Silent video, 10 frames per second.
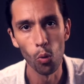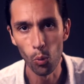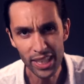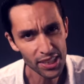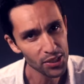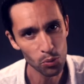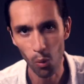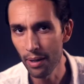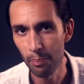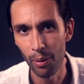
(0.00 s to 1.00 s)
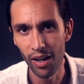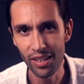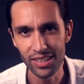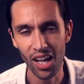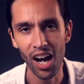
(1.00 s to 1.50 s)
We swipe
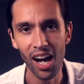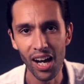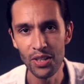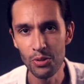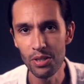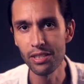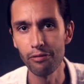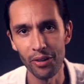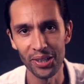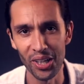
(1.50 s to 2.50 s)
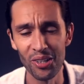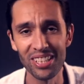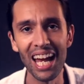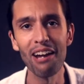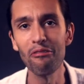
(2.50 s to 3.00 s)
past hundreds of
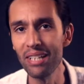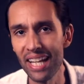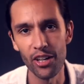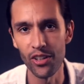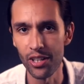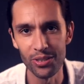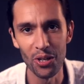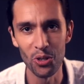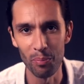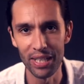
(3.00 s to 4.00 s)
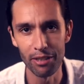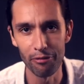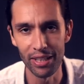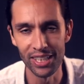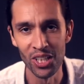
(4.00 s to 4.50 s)
photos every day on our social media
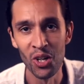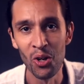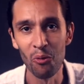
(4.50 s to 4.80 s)
feeds,